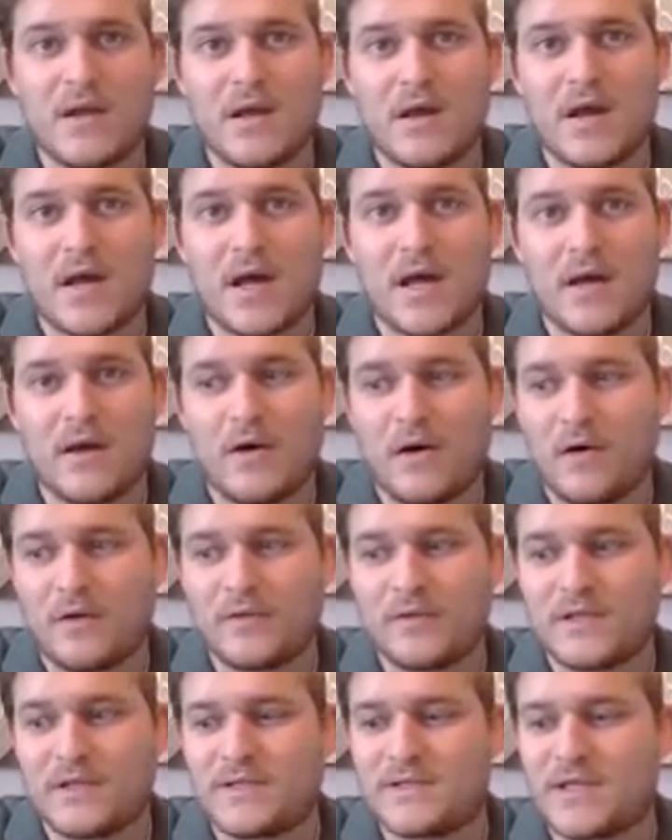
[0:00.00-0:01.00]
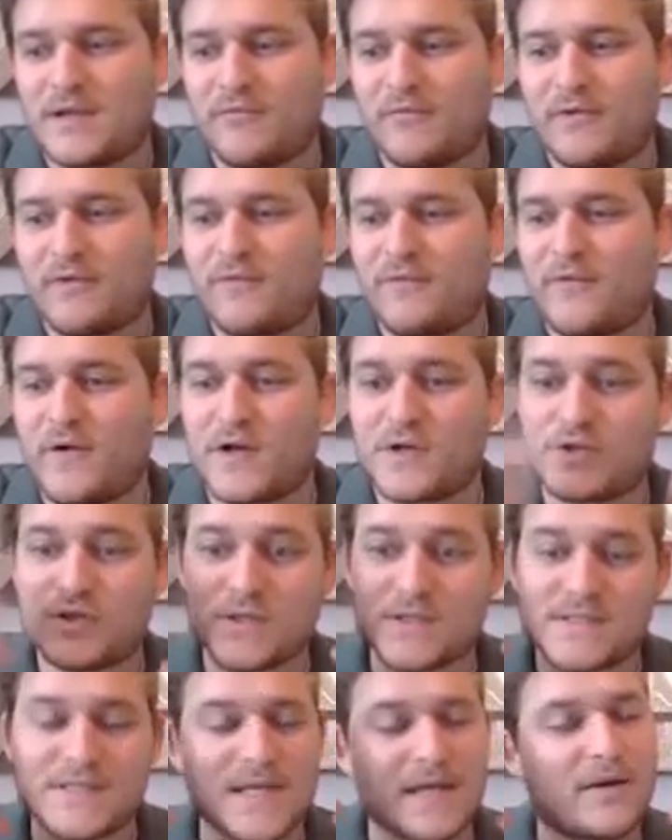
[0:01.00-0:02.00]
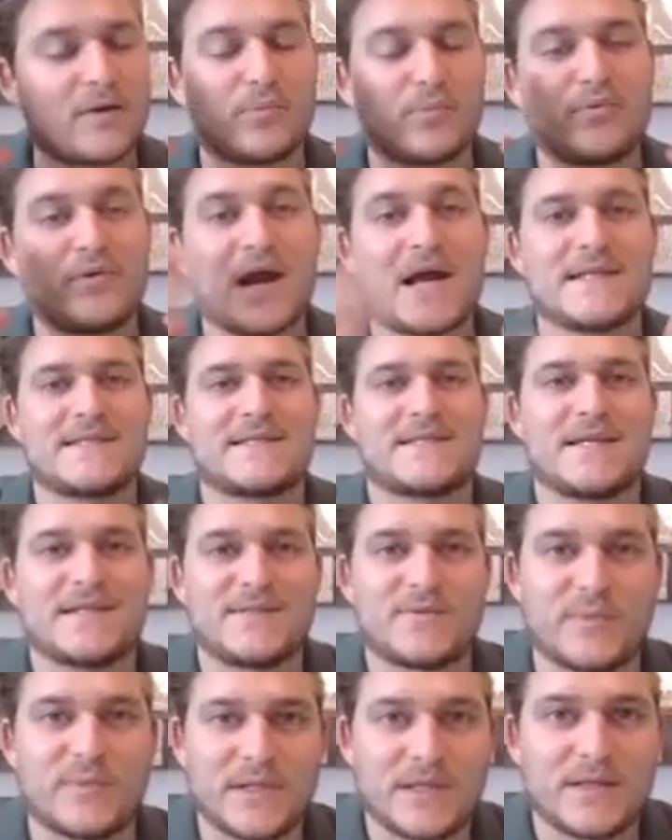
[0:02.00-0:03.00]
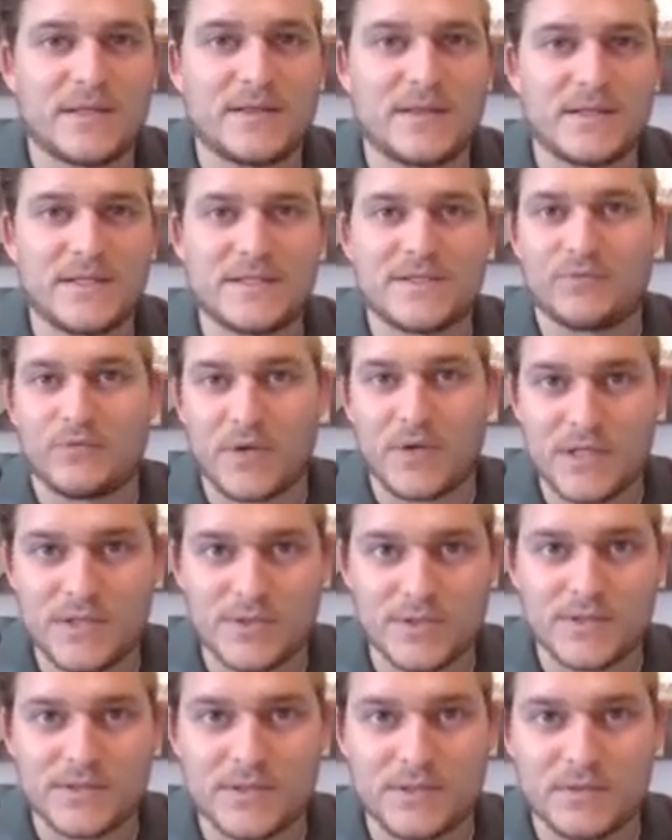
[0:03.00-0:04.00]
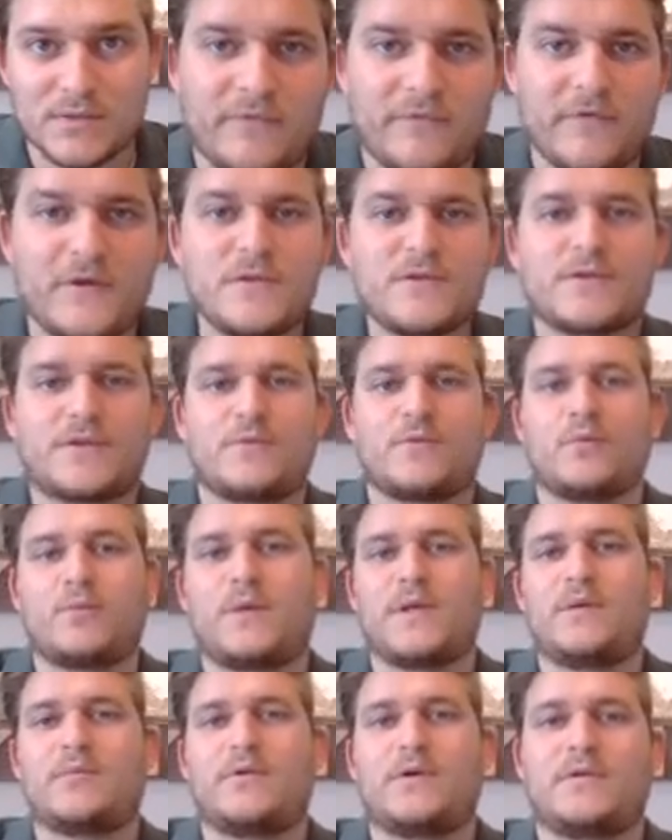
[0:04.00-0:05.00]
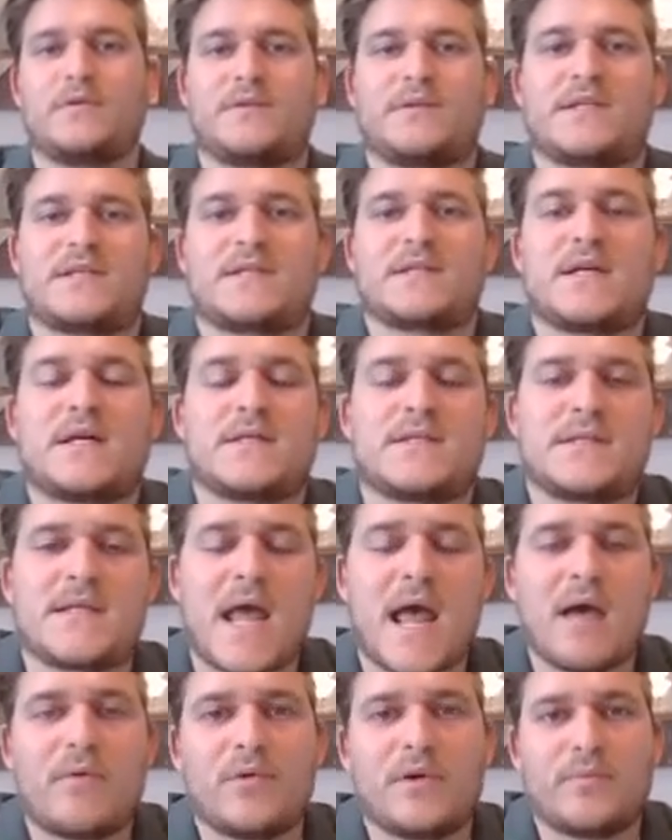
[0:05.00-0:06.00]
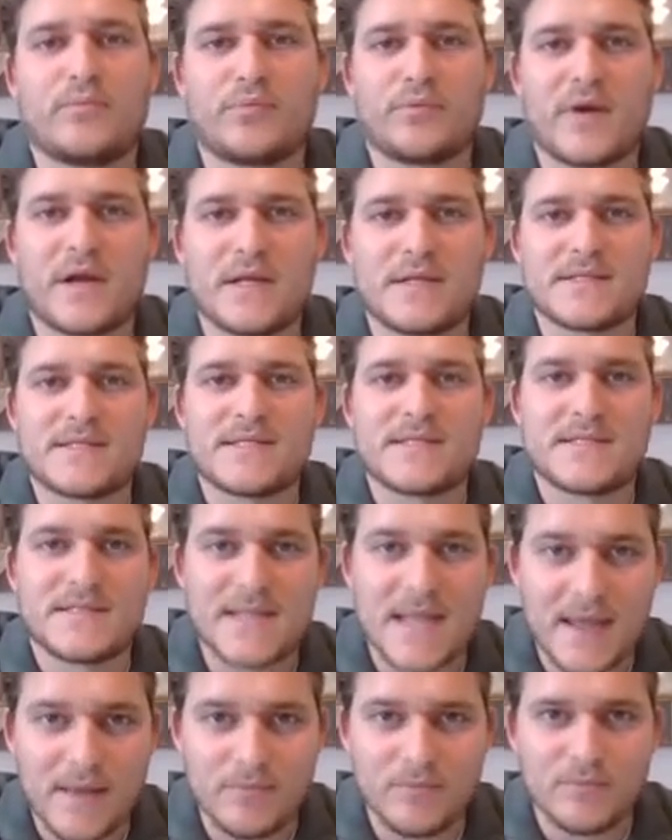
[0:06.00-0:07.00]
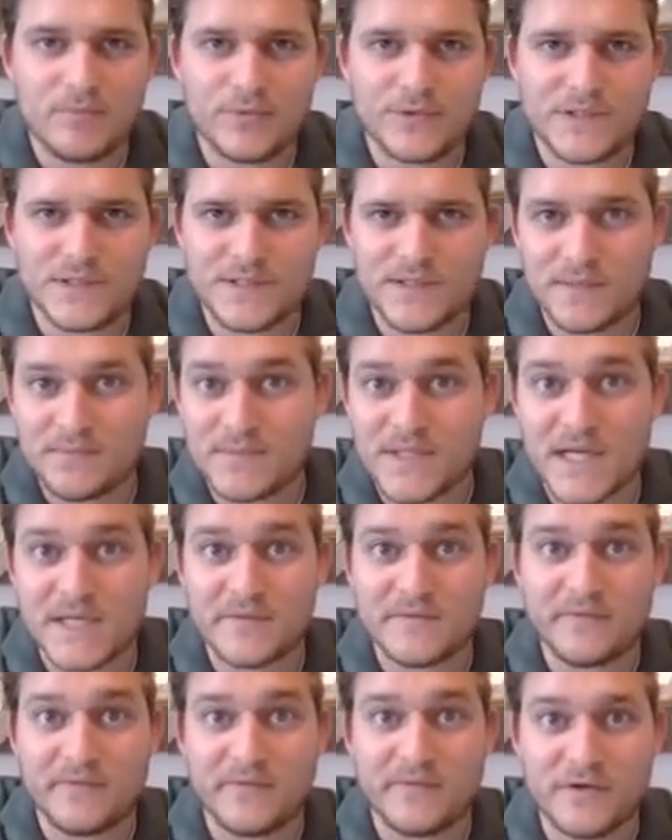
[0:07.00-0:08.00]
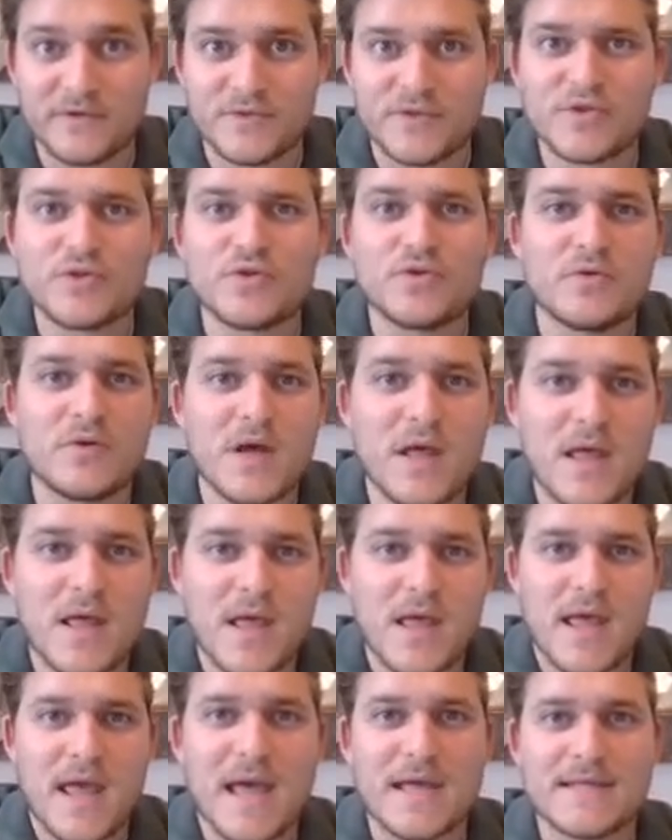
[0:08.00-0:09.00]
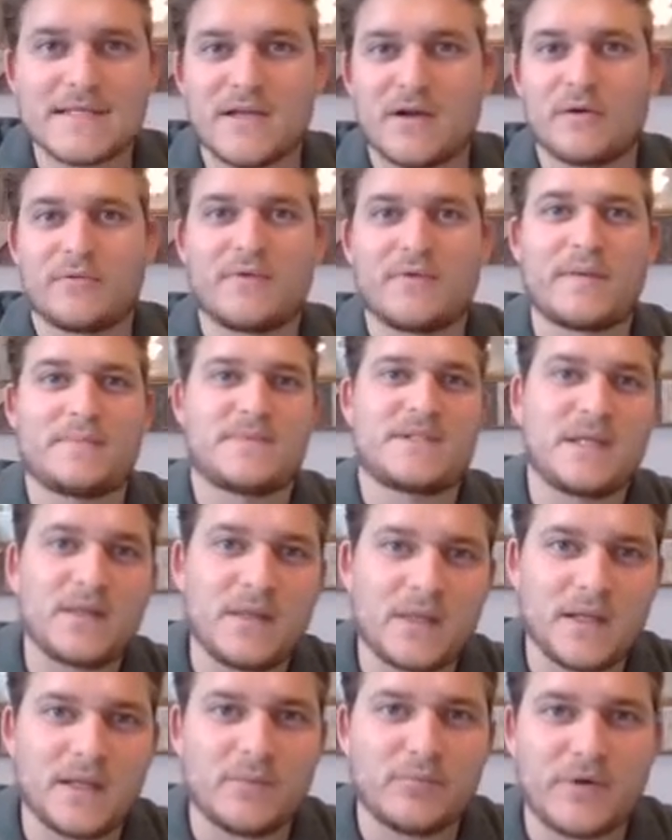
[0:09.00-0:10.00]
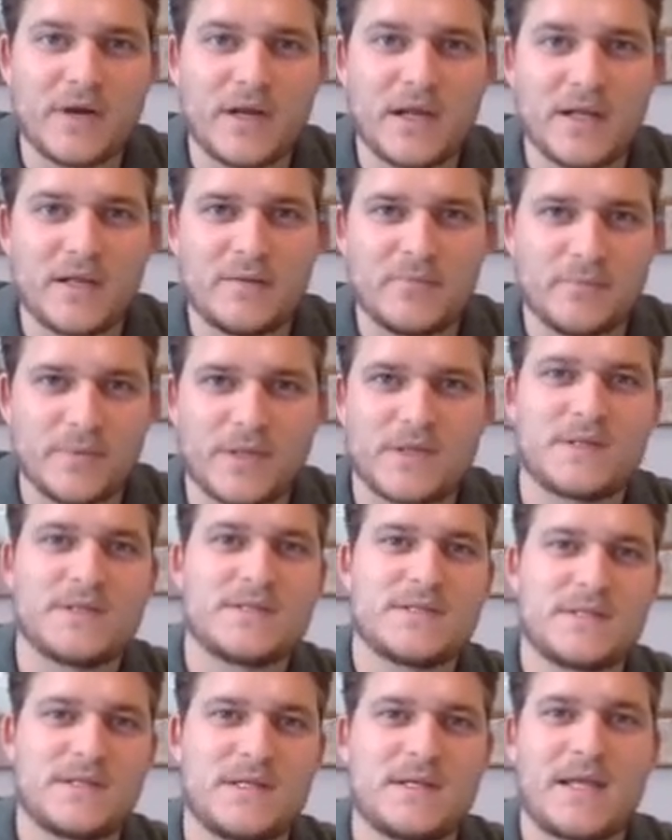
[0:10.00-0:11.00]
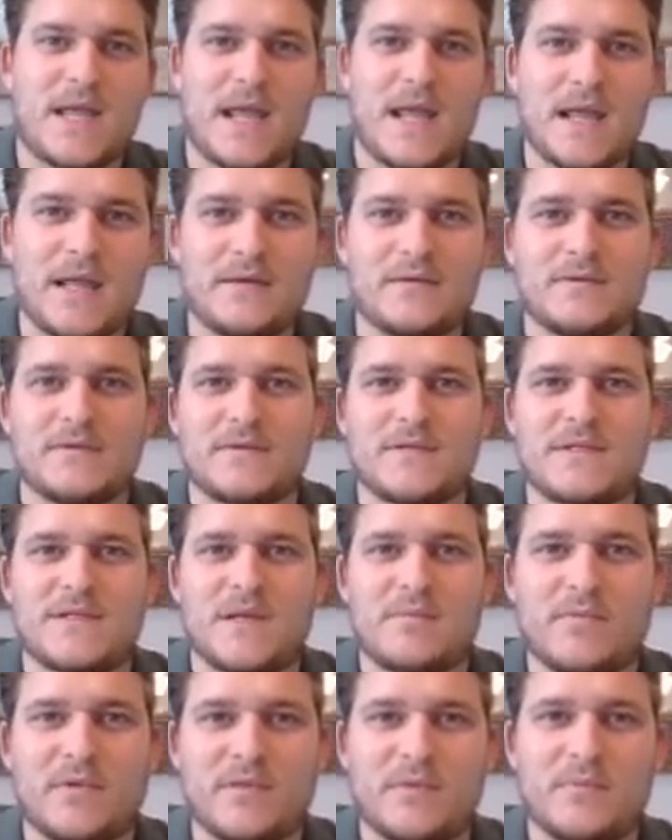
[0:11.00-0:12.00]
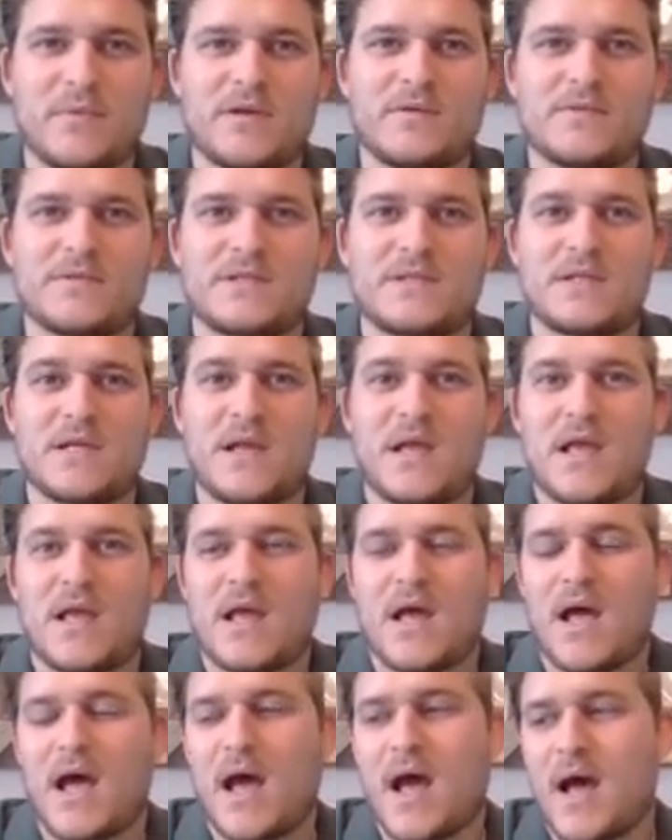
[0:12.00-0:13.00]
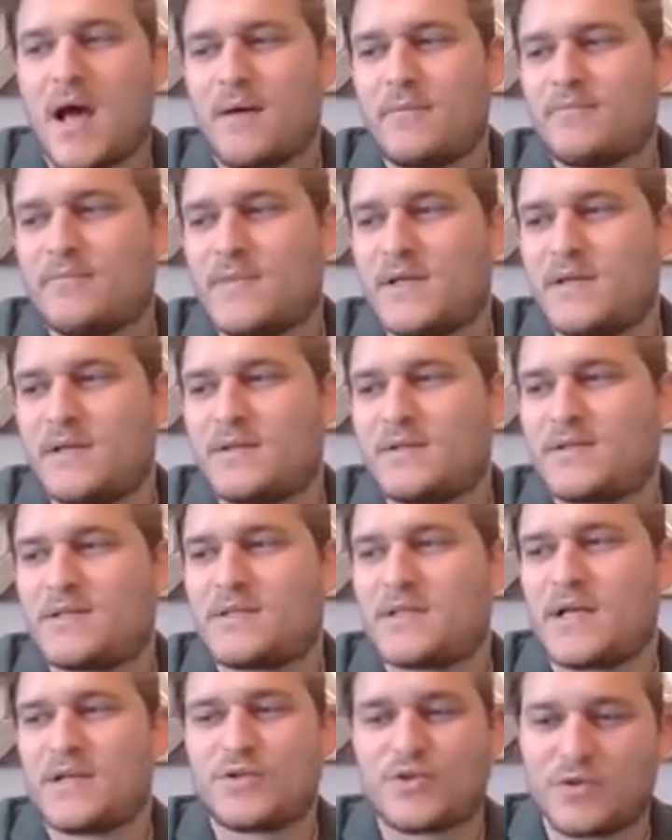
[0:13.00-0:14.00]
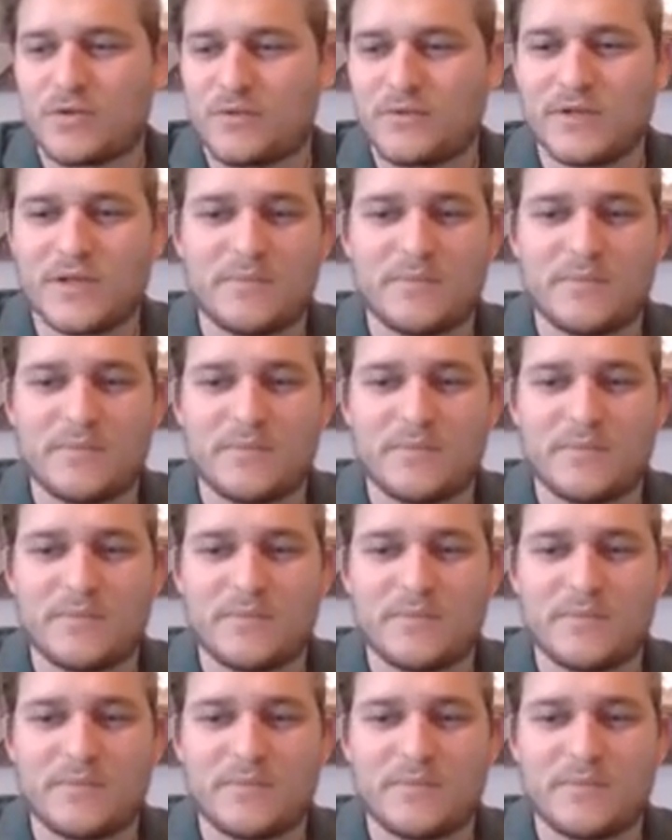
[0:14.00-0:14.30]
all the different functions that are processed within these regions. First, we will discuss our brain stem, which is sometimes referred to as our reptilian brain, because it handles some of the most essential and the